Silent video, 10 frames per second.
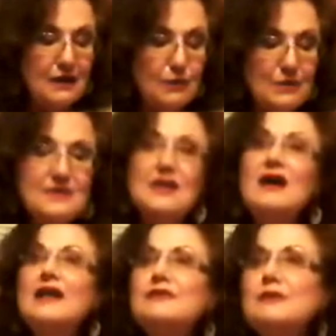was the
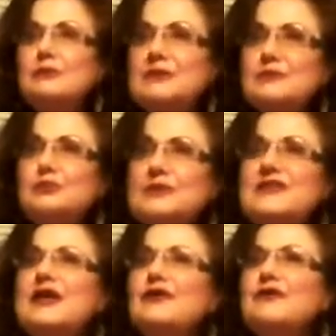kind of was
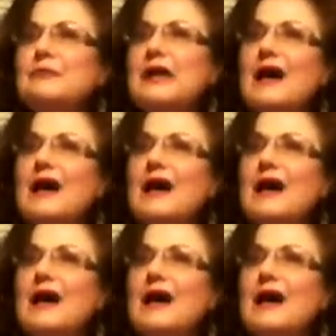there for me.